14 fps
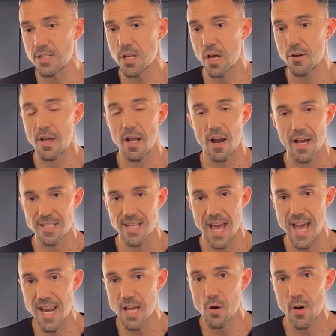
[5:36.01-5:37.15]
So like I say,
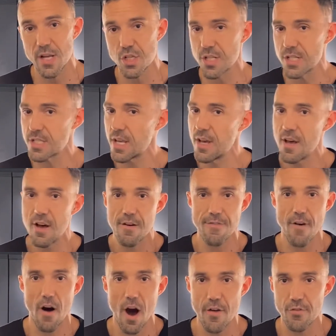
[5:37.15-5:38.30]
any questions,
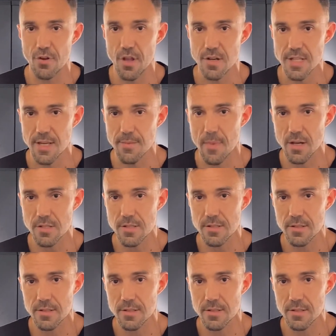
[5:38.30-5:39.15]
fire through those emails.